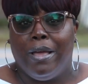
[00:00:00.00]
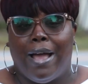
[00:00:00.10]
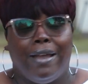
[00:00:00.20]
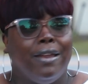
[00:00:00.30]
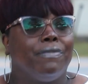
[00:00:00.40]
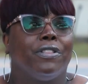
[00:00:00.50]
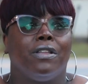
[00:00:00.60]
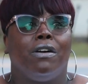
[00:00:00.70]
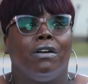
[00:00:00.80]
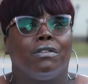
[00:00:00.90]
I never
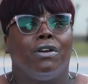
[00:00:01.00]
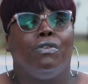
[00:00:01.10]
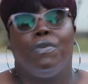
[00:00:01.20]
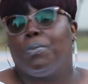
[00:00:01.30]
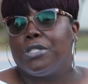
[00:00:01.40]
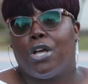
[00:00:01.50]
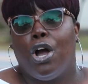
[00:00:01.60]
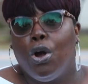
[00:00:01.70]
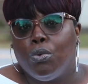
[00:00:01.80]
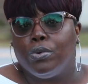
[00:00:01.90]
thought COVID was a
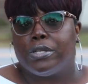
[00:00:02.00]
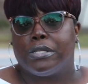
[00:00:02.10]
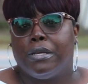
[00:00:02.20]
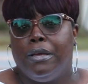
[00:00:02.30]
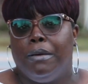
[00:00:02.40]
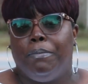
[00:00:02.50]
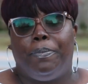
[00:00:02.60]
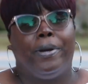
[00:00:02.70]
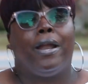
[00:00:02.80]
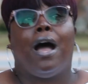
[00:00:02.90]
hoax,
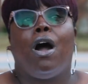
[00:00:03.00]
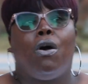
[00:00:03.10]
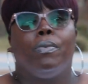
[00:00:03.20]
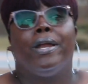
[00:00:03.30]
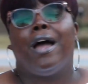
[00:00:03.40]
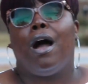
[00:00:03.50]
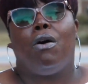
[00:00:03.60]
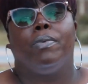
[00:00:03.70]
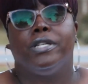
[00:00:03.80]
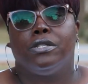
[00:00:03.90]
but I
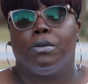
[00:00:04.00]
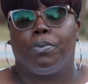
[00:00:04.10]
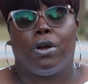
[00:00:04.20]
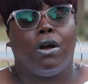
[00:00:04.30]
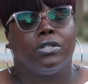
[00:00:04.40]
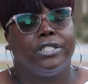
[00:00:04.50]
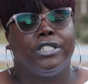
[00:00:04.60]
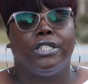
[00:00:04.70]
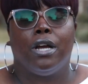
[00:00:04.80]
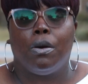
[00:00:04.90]
always took precaution.
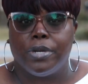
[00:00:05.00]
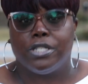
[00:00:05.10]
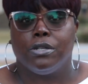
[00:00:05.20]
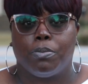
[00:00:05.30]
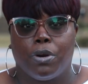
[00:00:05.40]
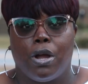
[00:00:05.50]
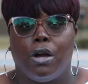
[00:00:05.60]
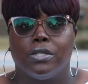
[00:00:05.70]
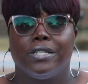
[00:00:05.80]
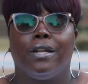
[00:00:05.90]
She always took
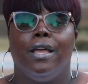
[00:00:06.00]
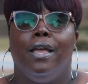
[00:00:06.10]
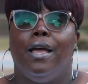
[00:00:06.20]
precaution.